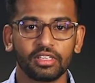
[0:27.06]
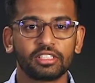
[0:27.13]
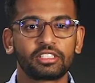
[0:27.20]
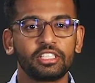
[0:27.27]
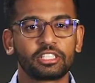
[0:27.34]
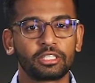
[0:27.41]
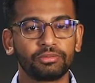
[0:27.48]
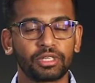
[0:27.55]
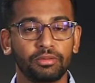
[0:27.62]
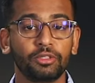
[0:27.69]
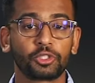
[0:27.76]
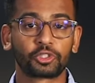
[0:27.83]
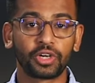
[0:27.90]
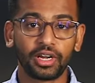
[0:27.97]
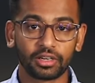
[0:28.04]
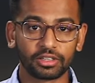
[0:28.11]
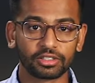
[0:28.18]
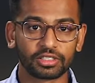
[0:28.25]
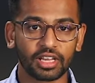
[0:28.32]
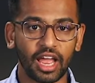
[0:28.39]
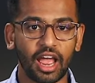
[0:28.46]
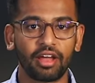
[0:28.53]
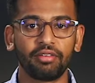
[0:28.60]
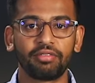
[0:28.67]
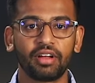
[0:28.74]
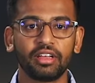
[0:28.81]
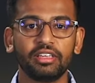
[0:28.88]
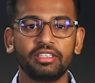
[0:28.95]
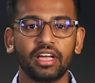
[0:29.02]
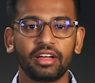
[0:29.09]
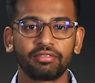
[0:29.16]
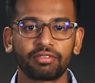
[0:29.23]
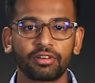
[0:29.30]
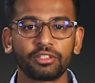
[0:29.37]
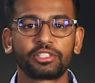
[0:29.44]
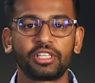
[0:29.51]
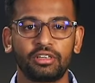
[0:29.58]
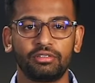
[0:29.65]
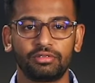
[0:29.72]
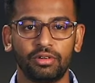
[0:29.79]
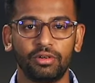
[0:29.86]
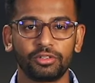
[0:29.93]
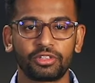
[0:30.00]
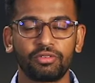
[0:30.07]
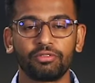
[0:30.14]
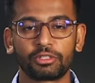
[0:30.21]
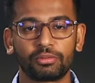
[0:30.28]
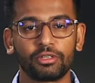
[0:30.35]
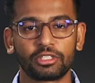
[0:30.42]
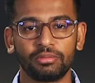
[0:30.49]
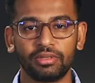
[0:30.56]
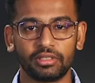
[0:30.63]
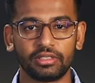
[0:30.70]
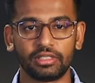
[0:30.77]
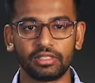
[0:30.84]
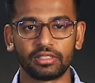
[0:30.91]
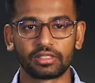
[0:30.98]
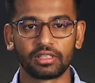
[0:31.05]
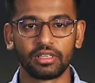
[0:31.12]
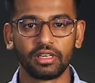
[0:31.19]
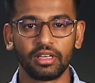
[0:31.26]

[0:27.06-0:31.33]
Systems administrators have a diverse set of roles and responsibilities.